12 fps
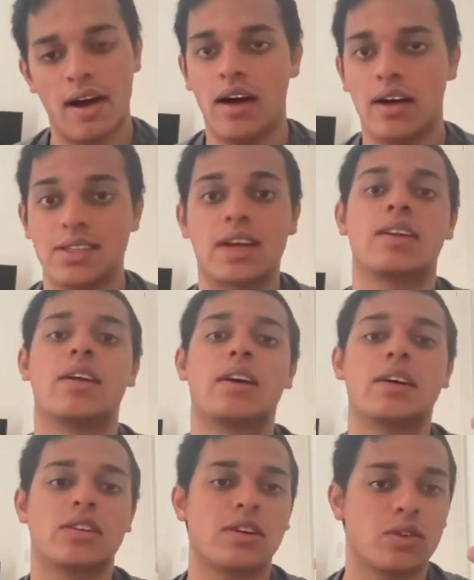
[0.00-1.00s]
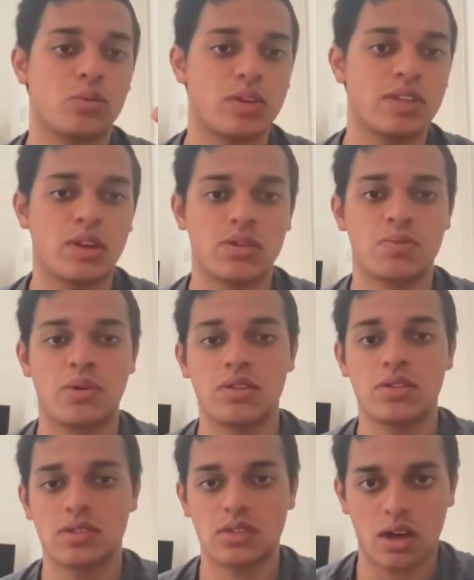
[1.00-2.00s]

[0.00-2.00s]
Secondly, I'd like to look at the retailer response.